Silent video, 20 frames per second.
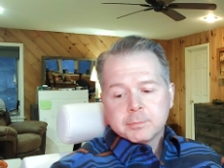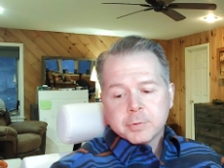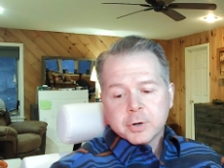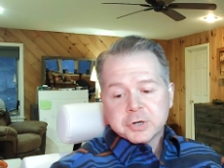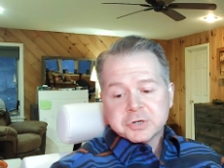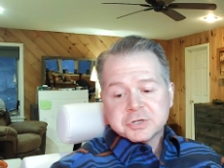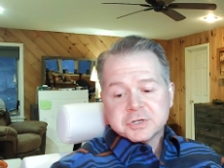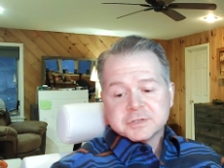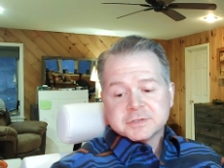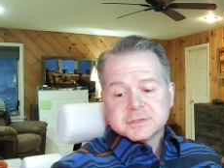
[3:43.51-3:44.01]

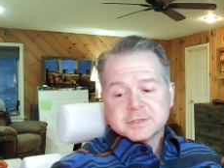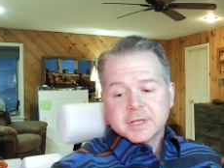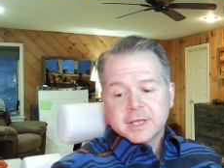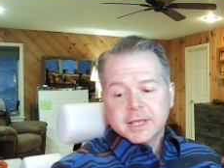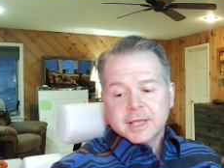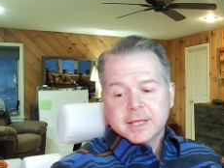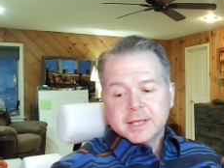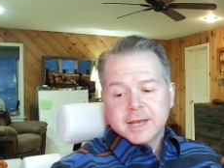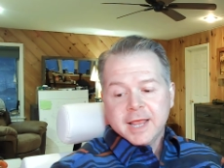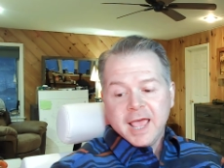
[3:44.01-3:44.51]
purchased
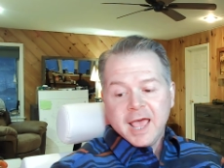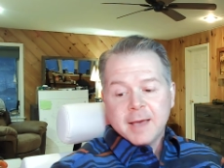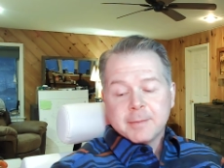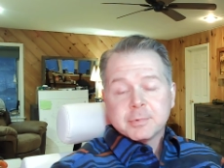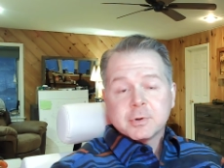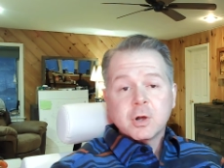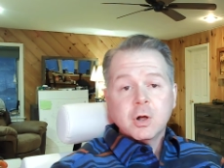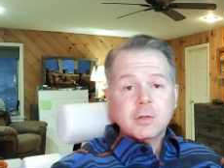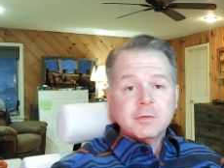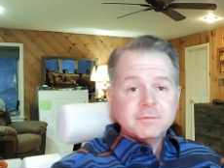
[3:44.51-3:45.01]
an
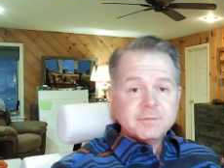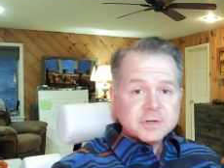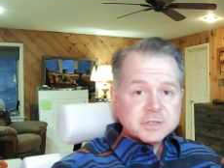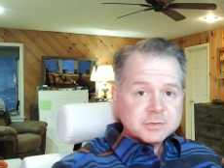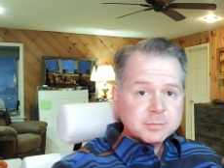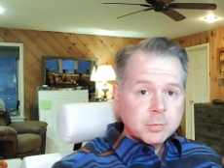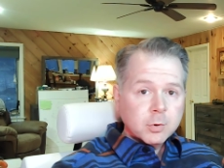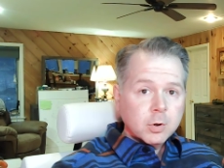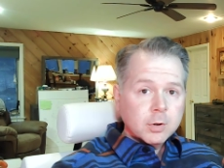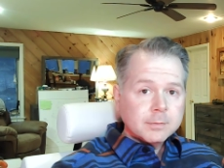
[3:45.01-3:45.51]
app called
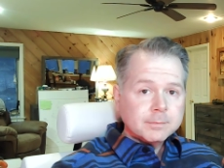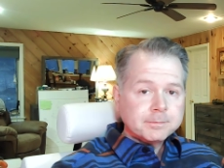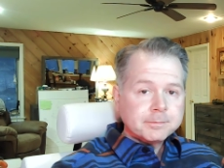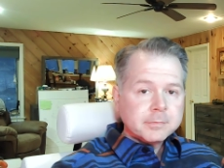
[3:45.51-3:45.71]
Fishbowl.